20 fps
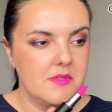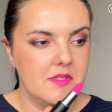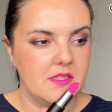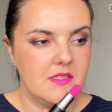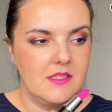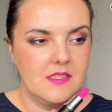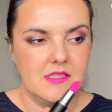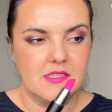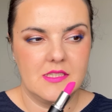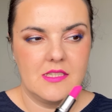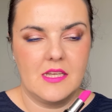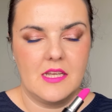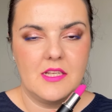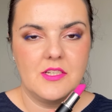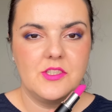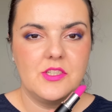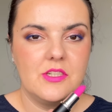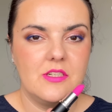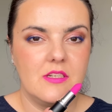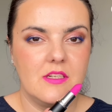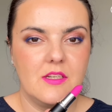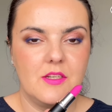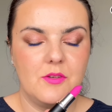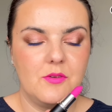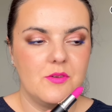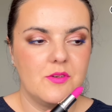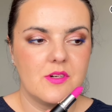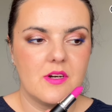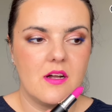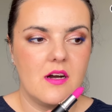it's catching
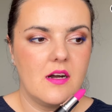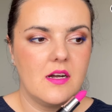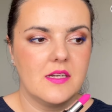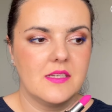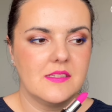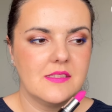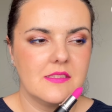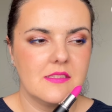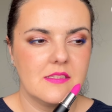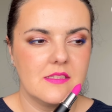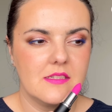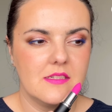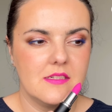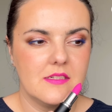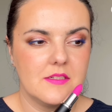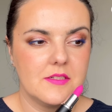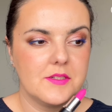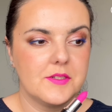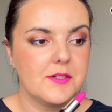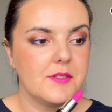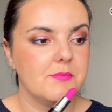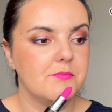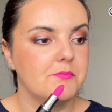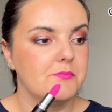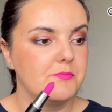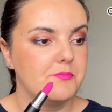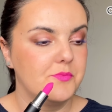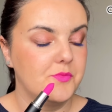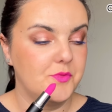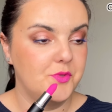your eyes.
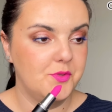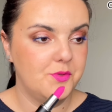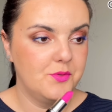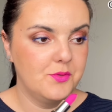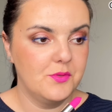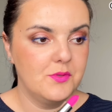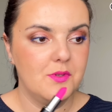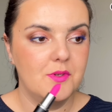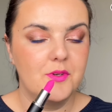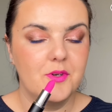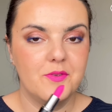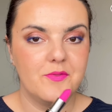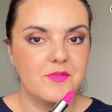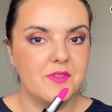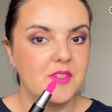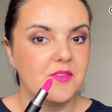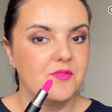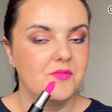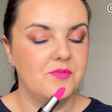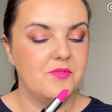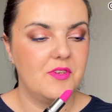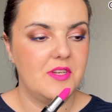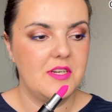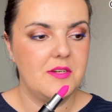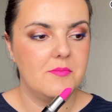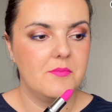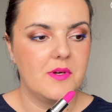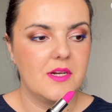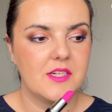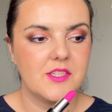Do love it very
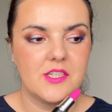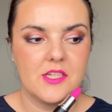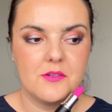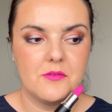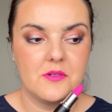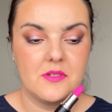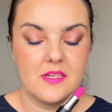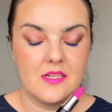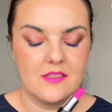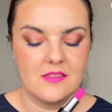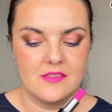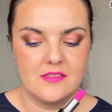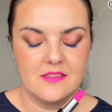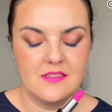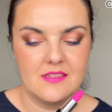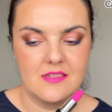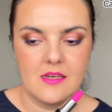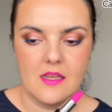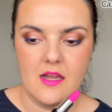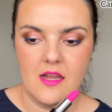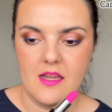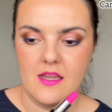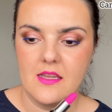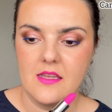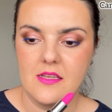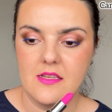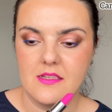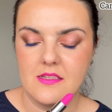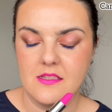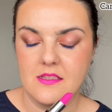much, I will not
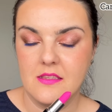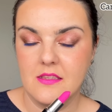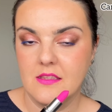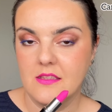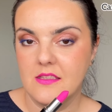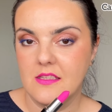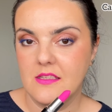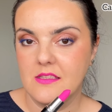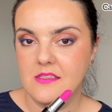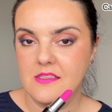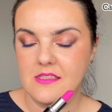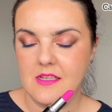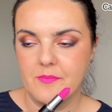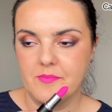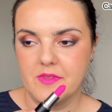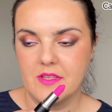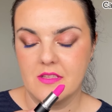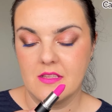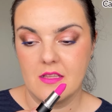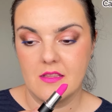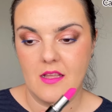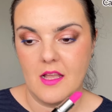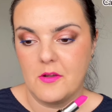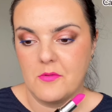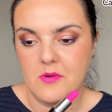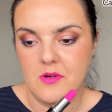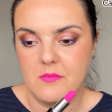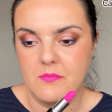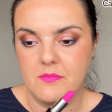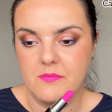deny. It is something that I
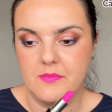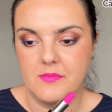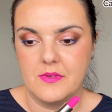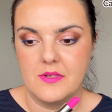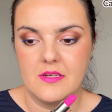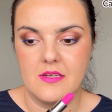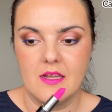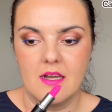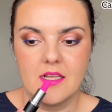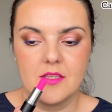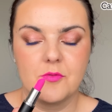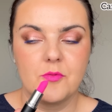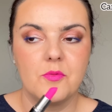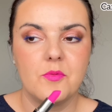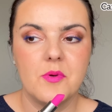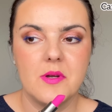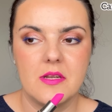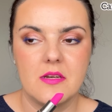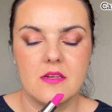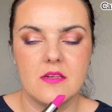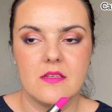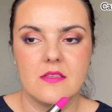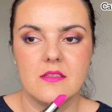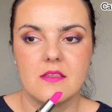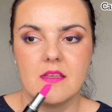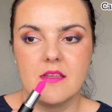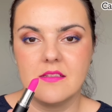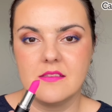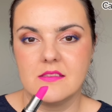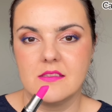will not wear it
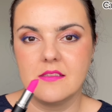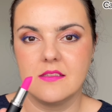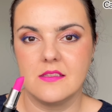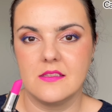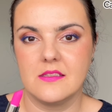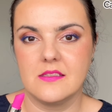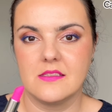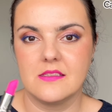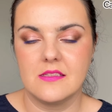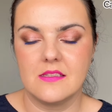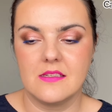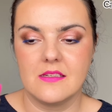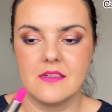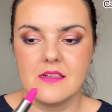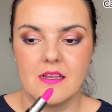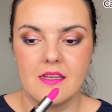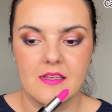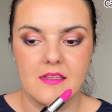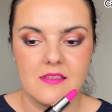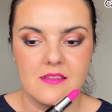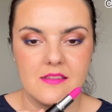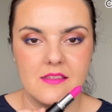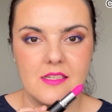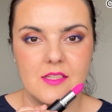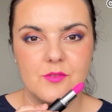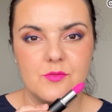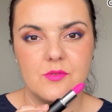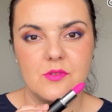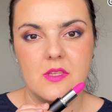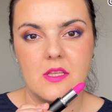as it is in like
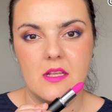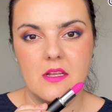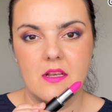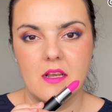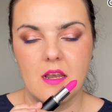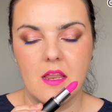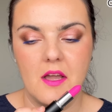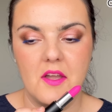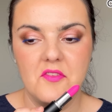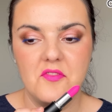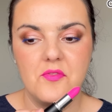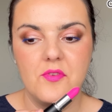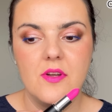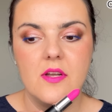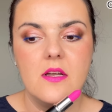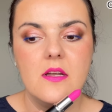day-to-day life,